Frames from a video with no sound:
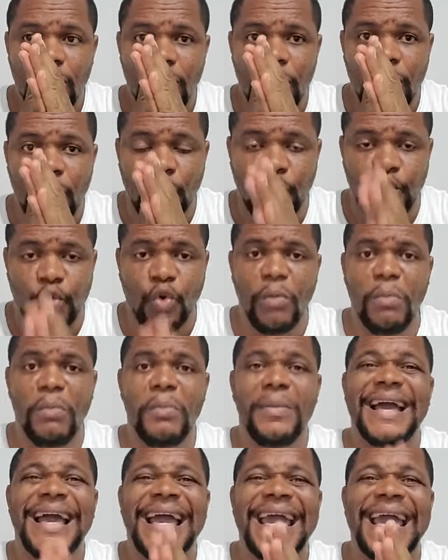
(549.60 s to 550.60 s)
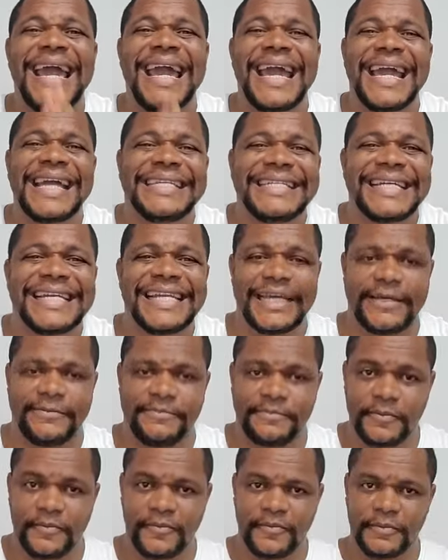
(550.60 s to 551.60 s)
Rome, Italy.
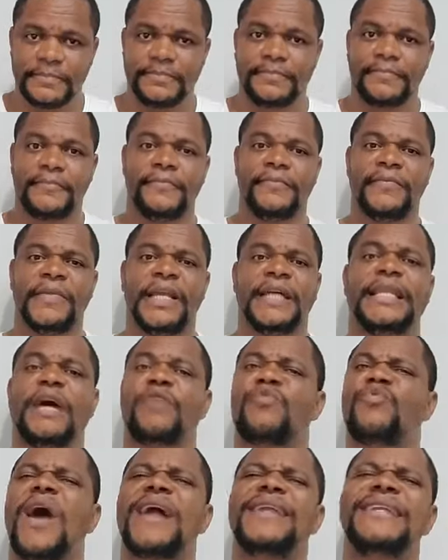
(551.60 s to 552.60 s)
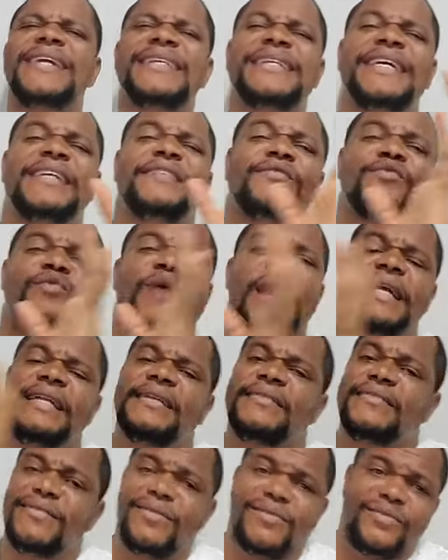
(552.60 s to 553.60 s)
Now, Rodney didn't write
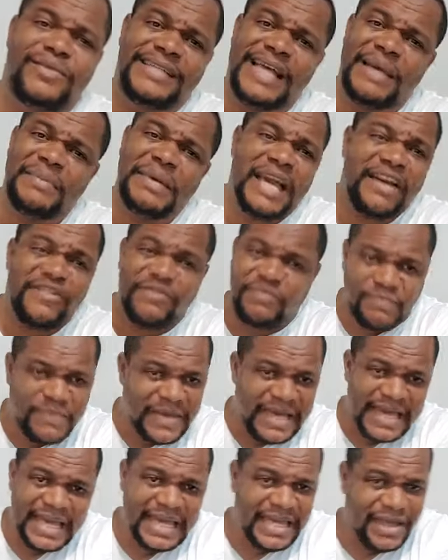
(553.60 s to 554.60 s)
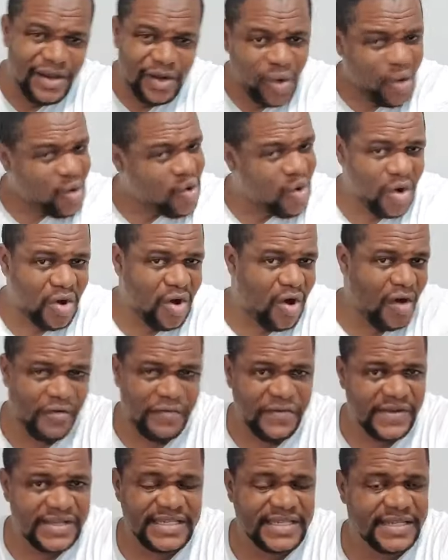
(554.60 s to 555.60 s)
WFP local
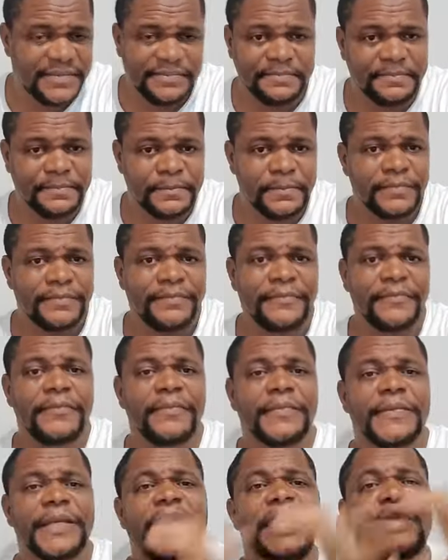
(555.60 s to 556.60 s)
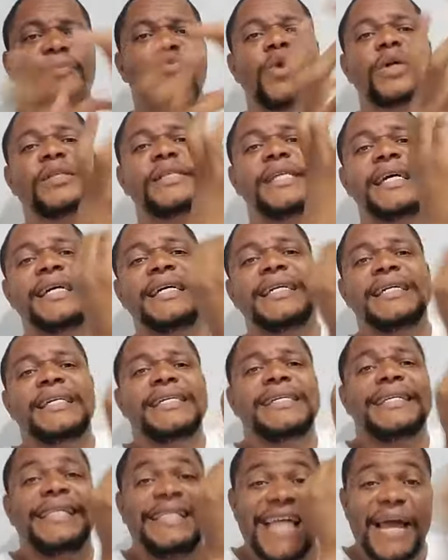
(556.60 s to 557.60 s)
office. He wrote
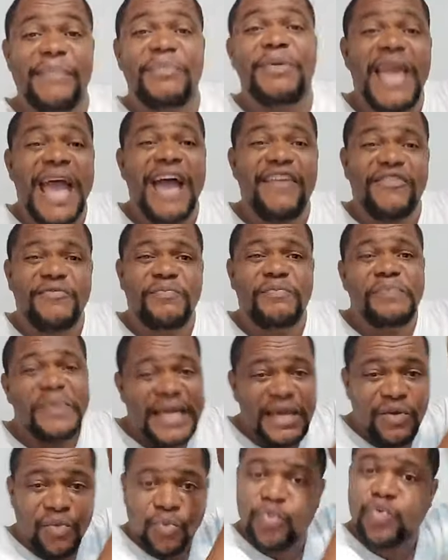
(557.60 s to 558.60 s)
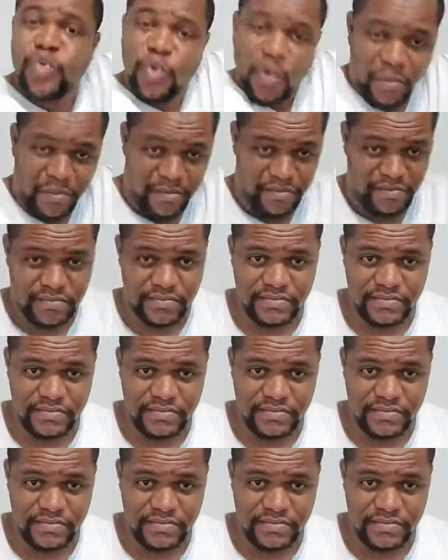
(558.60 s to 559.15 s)
WFP Rome.